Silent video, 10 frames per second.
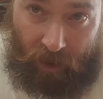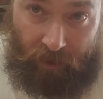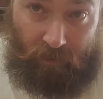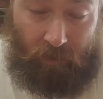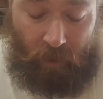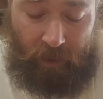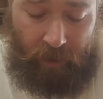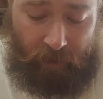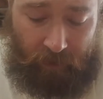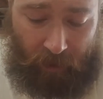on
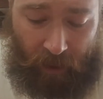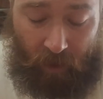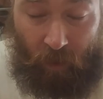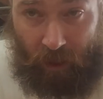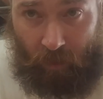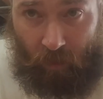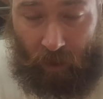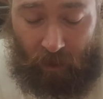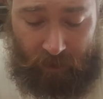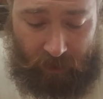with how well it
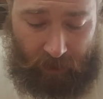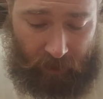worked,